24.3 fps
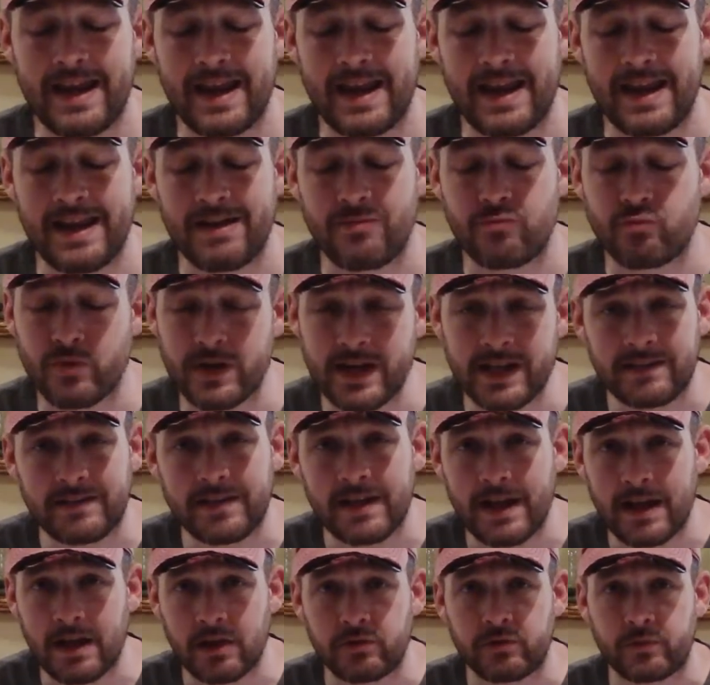It
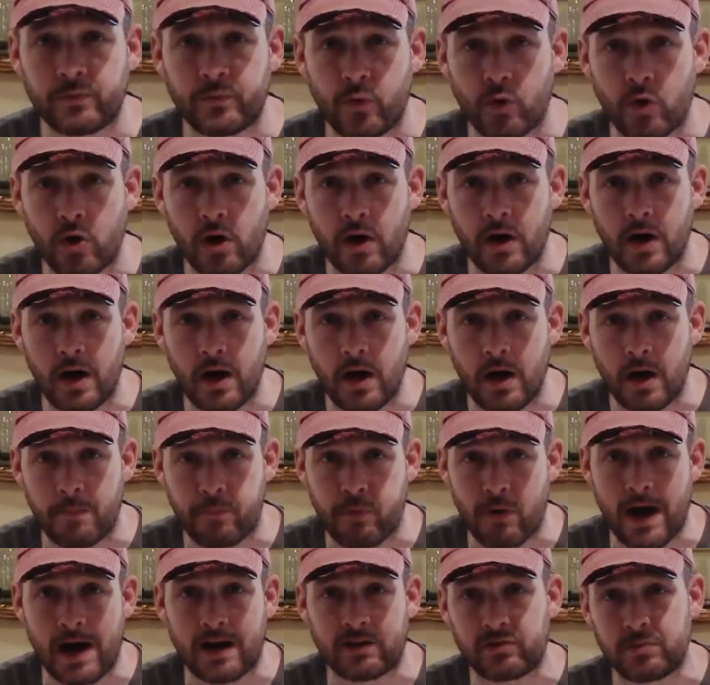retails for
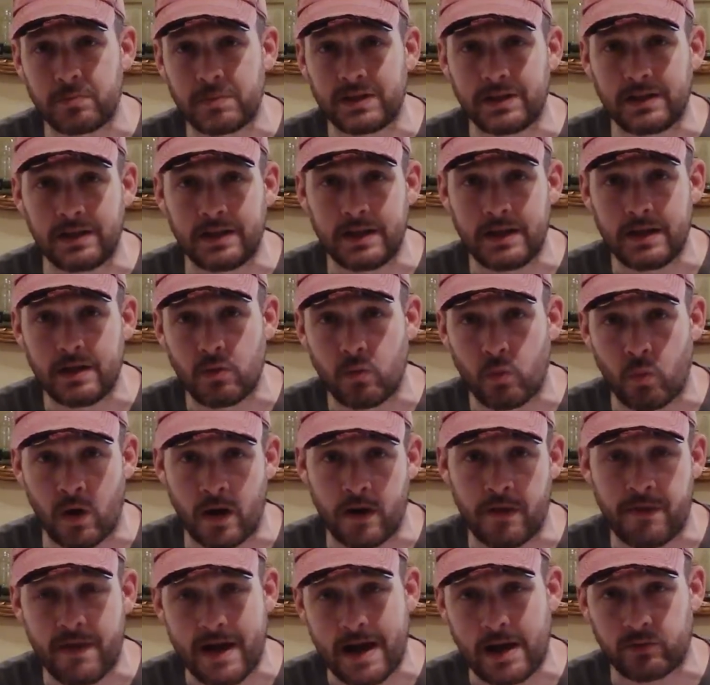approximately
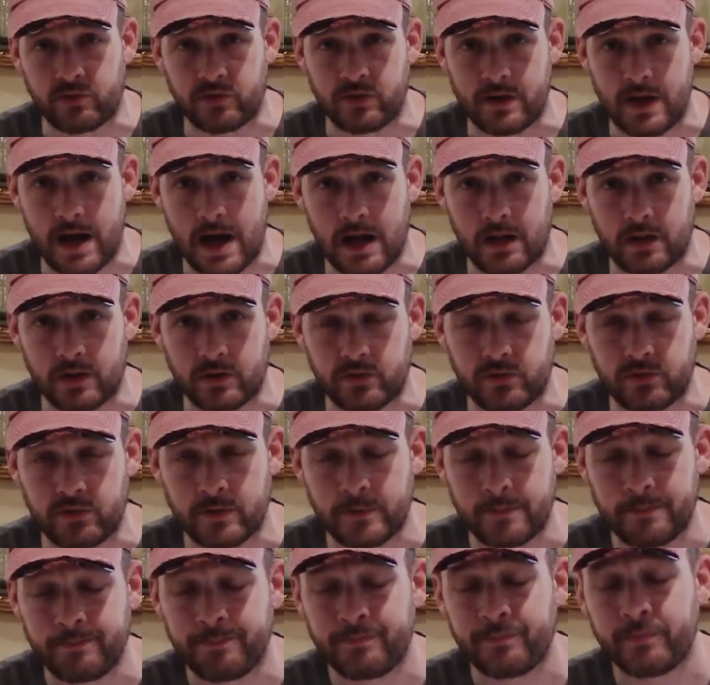$1,000.
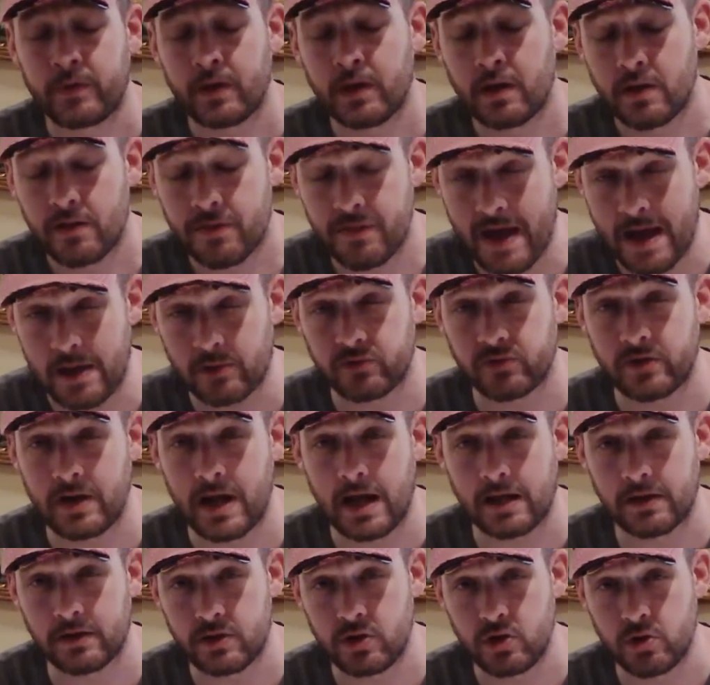
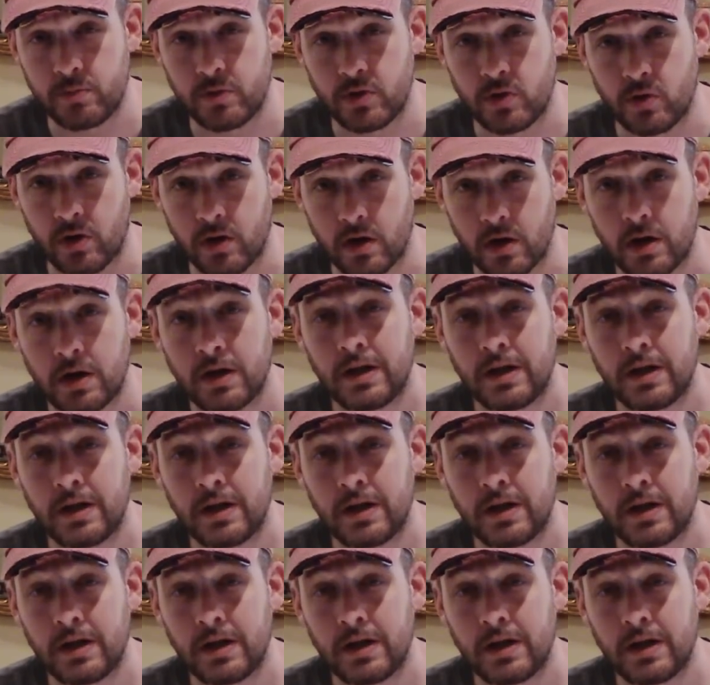$1,000 humidor.